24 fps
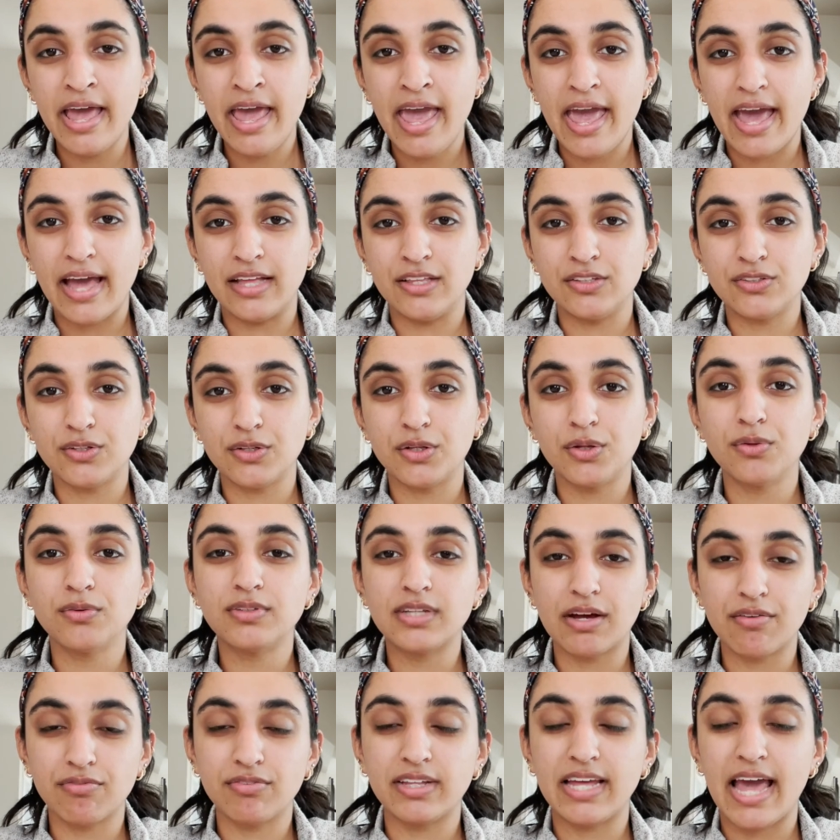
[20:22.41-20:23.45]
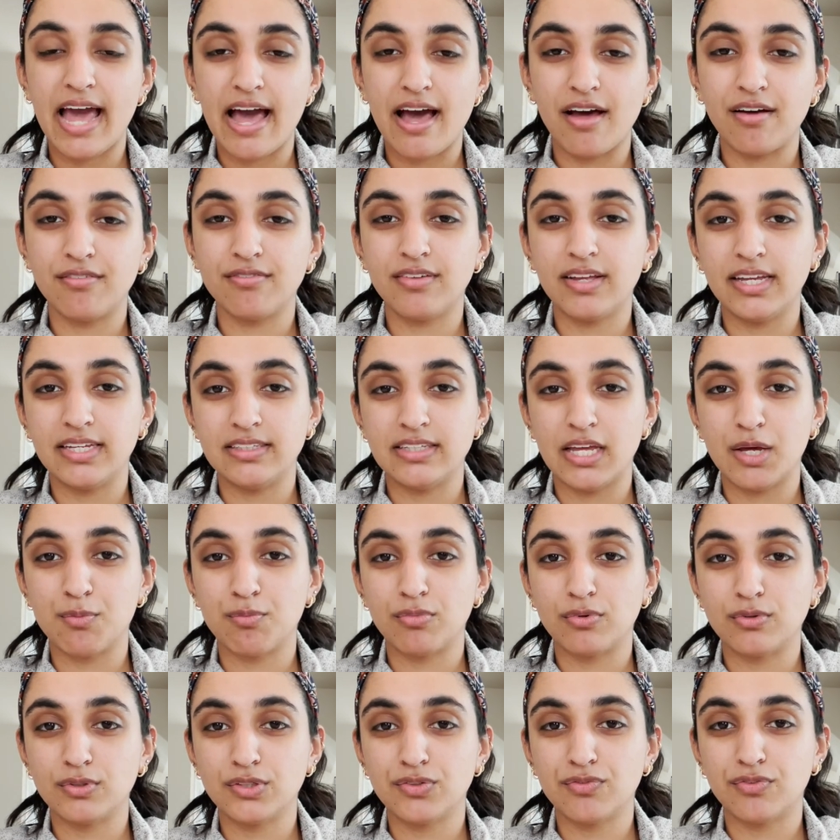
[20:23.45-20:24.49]
And so you'll definitely have
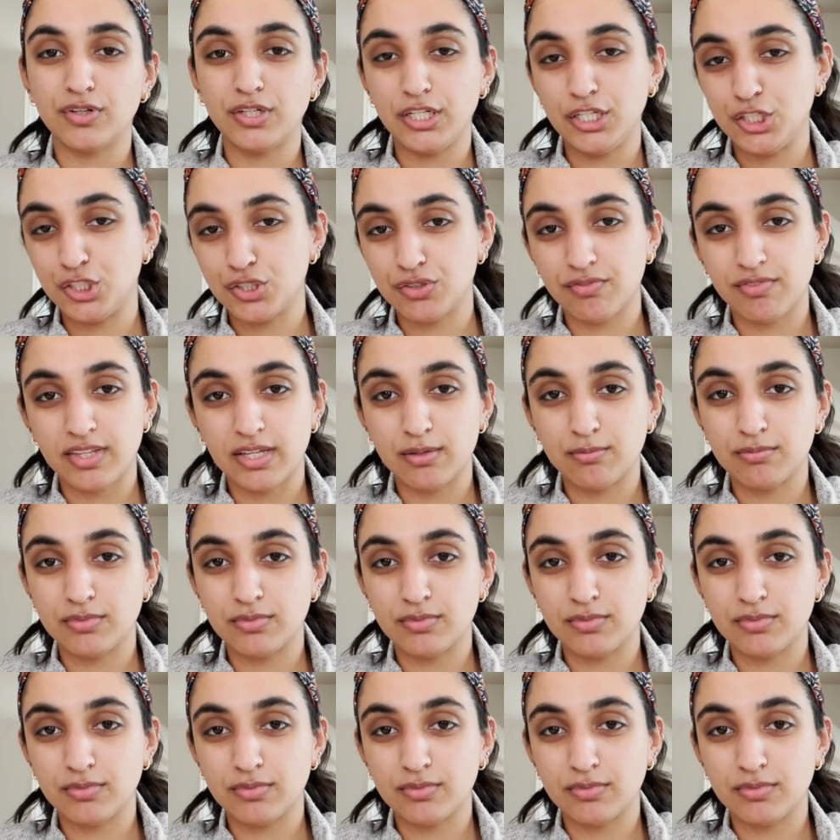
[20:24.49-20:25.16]
examples for each of them.